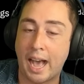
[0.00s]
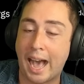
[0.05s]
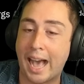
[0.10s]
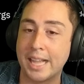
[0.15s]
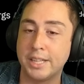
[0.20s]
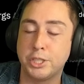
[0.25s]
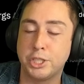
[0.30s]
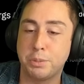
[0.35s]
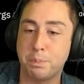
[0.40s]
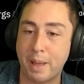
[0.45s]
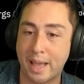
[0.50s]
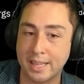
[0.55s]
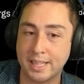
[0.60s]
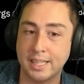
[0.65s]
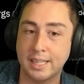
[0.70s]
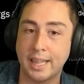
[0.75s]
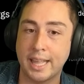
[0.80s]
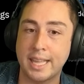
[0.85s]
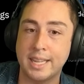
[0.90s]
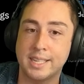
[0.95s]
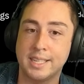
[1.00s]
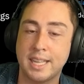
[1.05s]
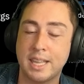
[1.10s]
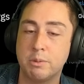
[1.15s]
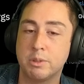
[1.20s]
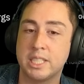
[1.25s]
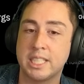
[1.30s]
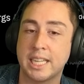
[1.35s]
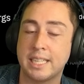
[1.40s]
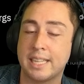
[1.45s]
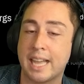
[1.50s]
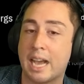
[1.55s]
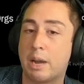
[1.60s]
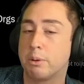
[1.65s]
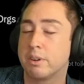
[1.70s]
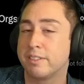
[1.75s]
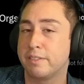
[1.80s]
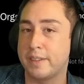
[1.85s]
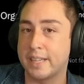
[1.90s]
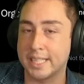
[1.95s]
I speculated he was a
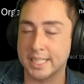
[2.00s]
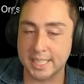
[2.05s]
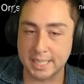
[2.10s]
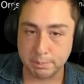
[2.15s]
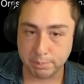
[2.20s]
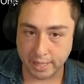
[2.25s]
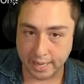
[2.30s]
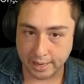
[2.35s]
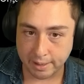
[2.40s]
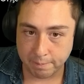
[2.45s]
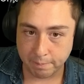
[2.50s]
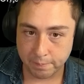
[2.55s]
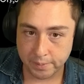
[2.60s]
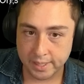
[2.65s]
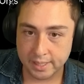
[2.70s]
tower fantasy player,